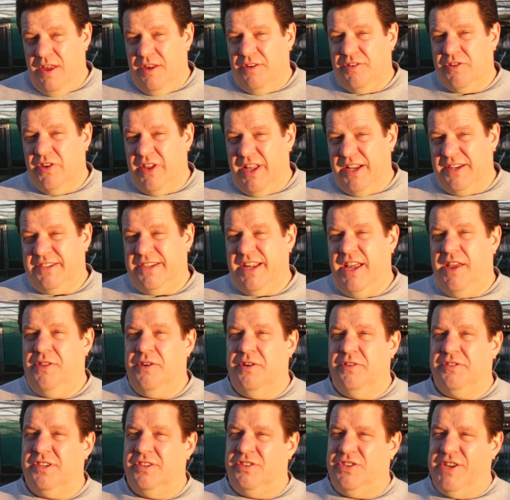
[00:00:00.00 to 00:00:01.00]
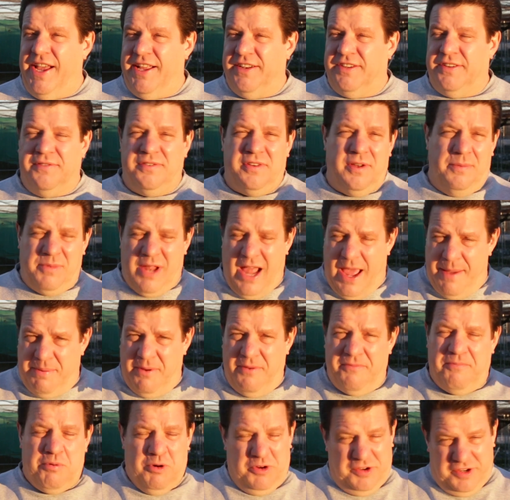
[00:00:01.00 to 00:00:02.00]
So let's say there's a chance of some type
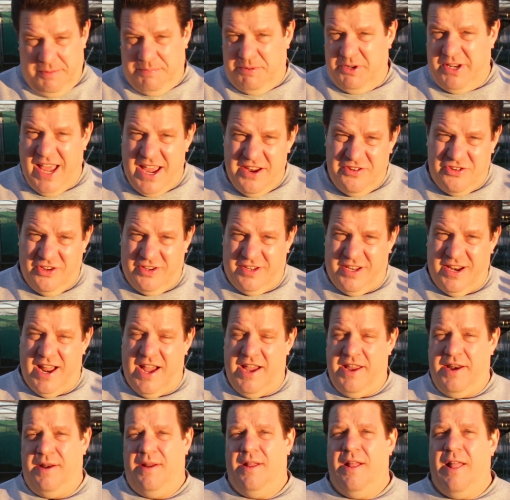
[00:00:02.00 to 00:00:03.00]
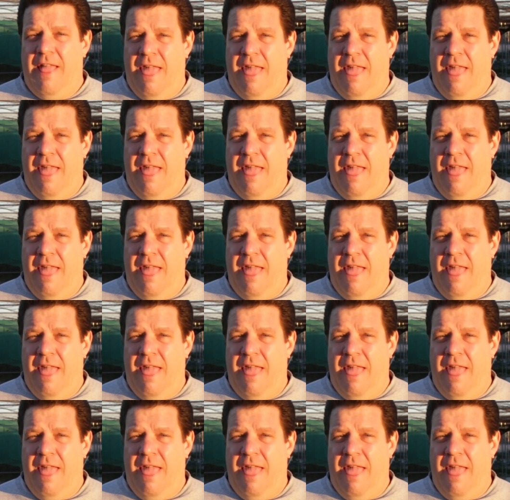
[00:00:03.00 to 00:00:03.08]
of precipitation tonight.